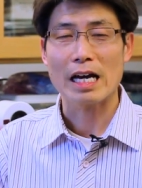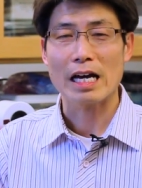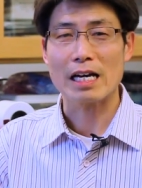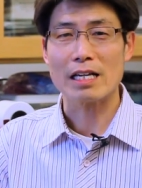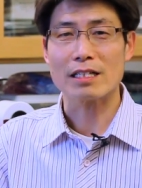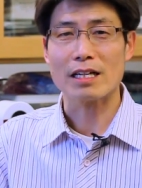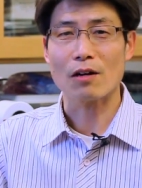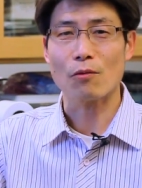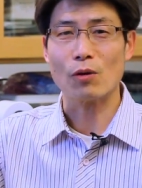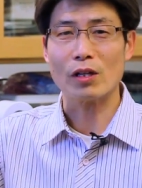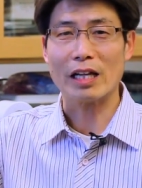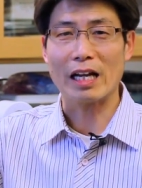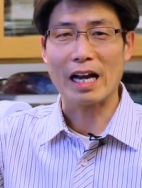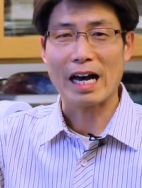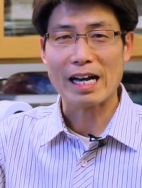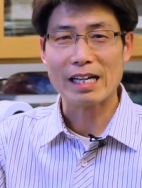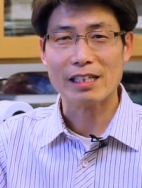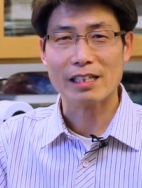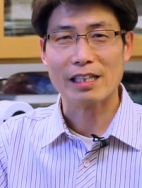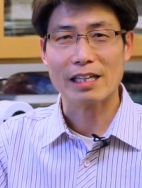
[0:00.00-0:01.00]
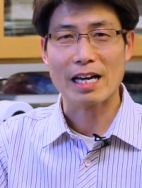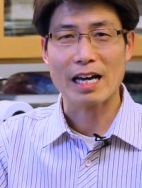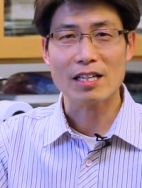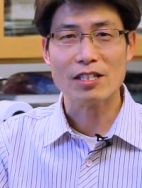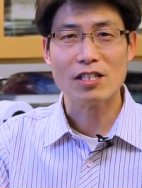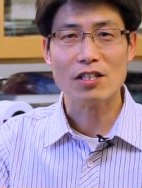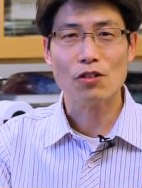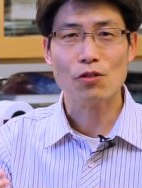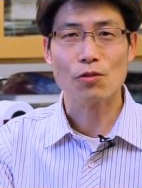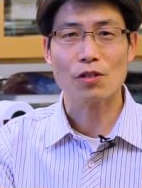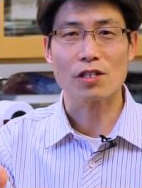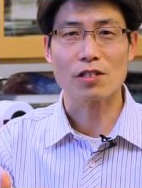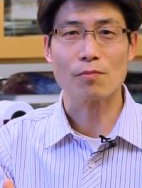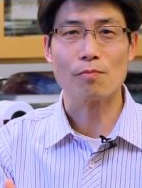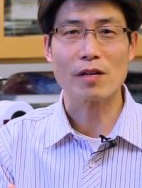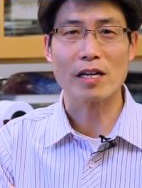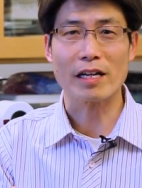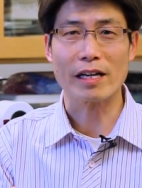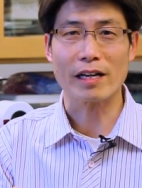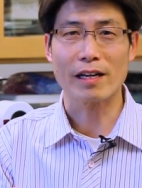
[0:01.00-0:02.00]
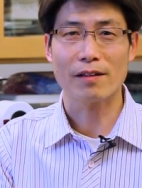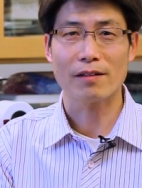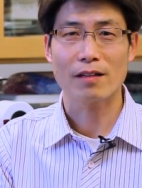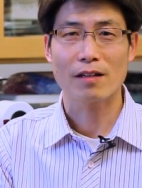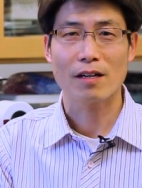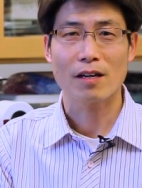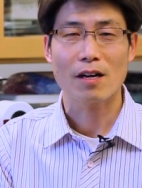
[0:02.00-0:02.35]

is that when the light gets into this media,